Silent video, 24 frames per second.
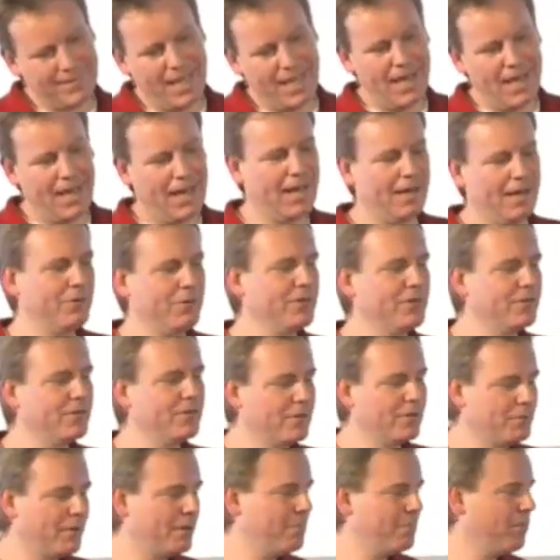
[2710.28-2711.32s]
Yeah, I put it
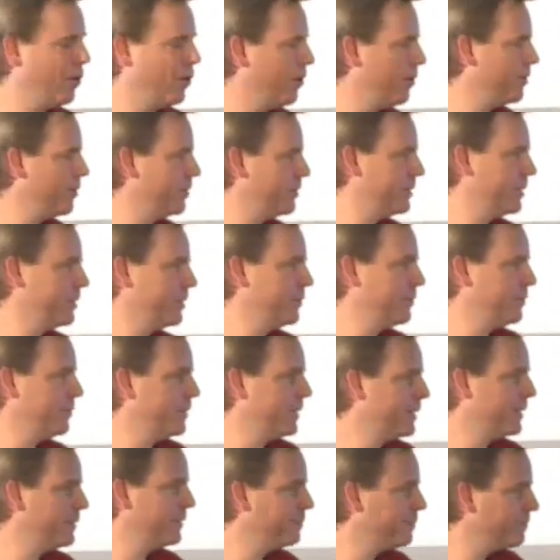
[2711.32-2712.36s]
on my blog,
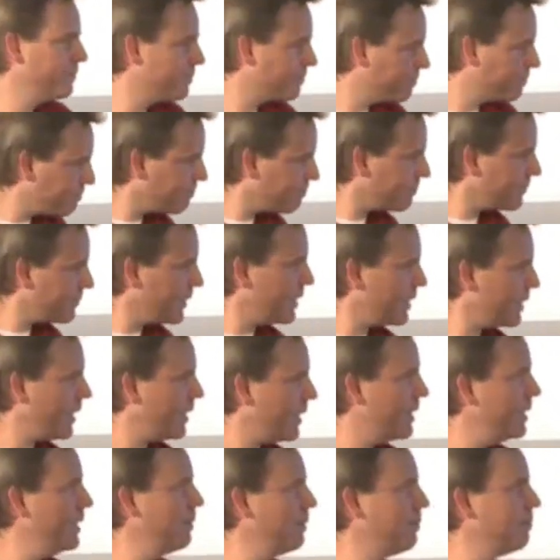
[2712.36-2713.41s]
so
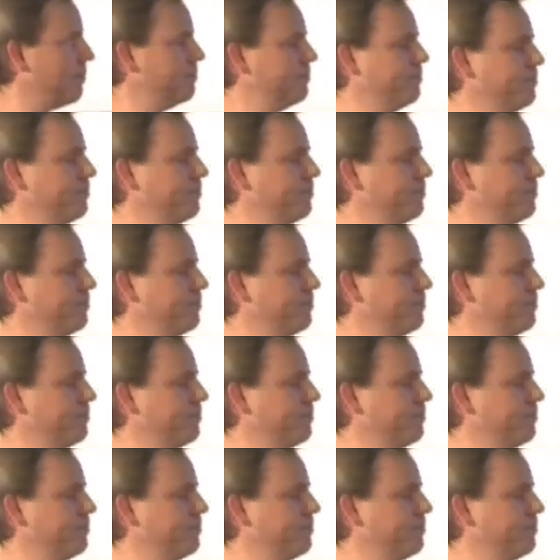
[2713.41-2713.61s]
yep.